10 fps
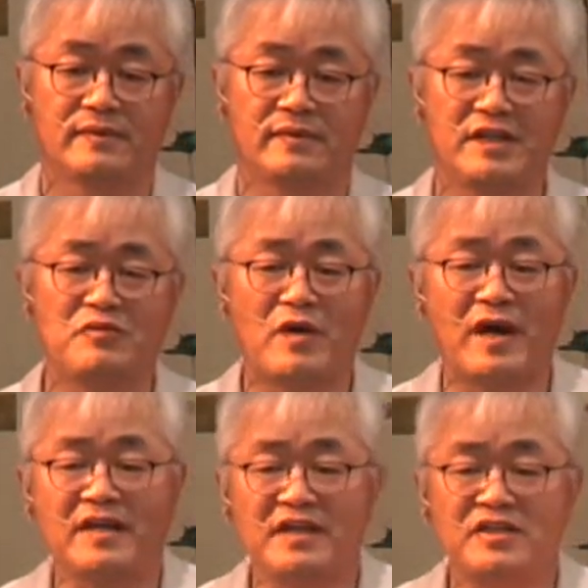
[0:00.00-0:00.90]
Then
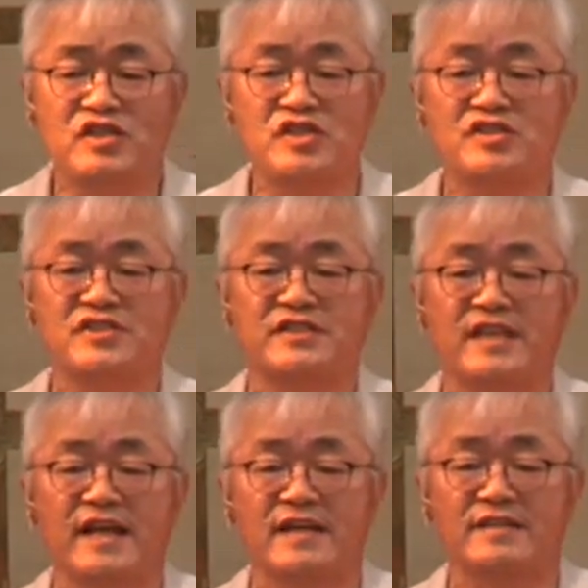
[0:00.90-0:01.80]
why did Jesus
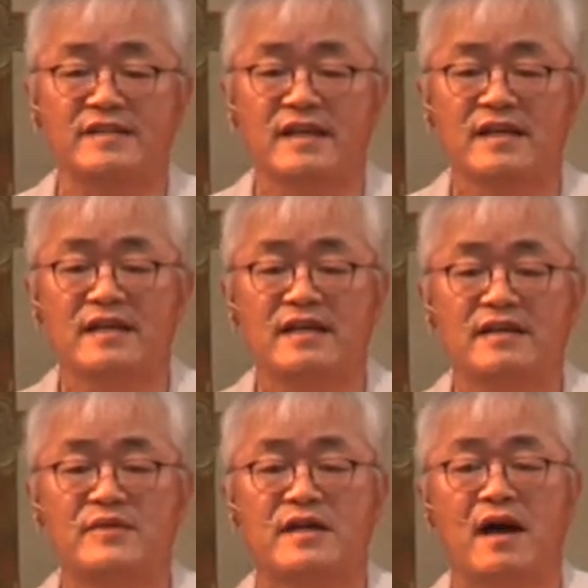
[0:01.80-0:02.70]
say,
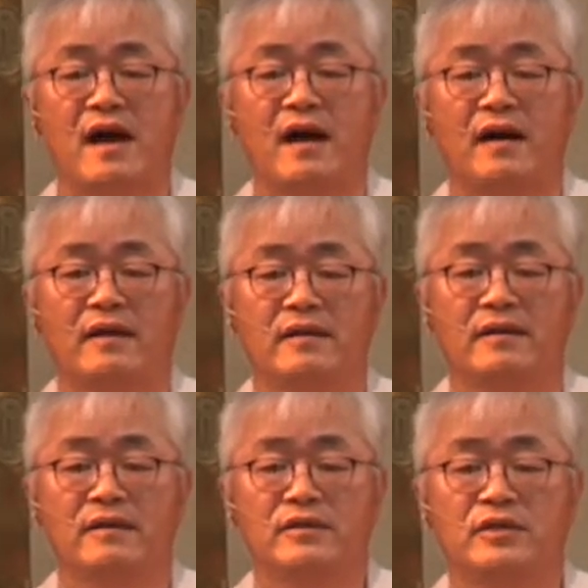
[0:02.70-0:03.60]
give God
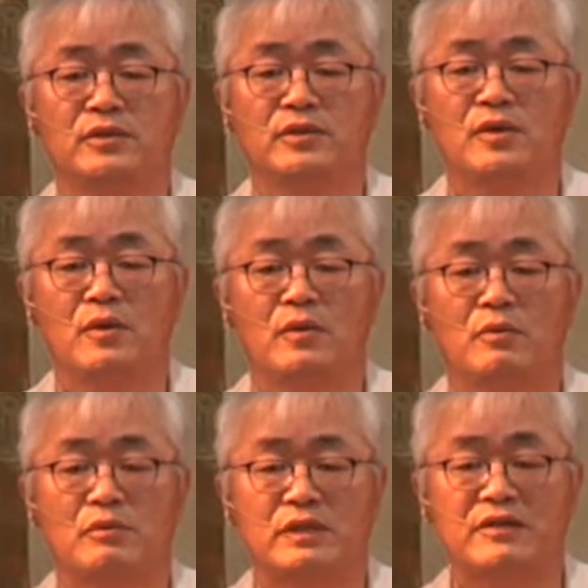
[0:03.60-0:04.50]

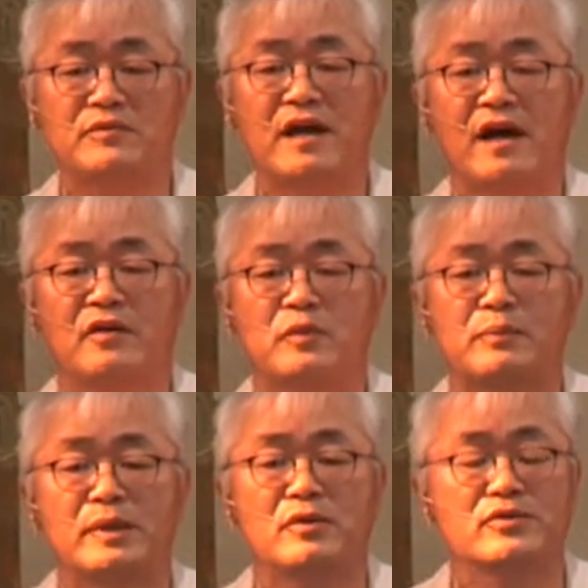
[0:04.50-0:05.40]

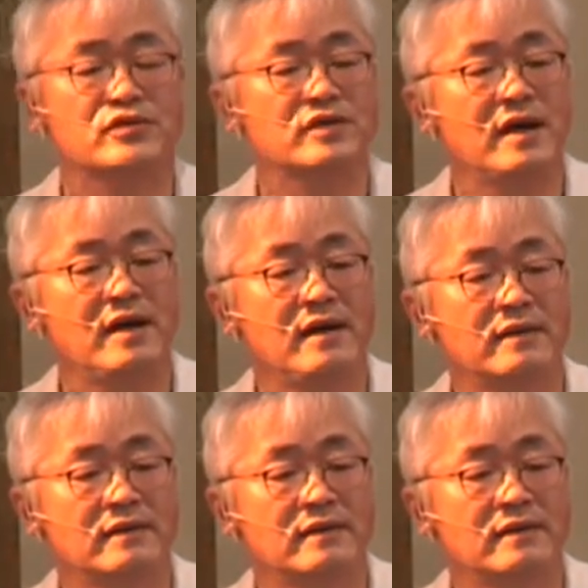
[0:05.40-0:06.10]
what belongs to God?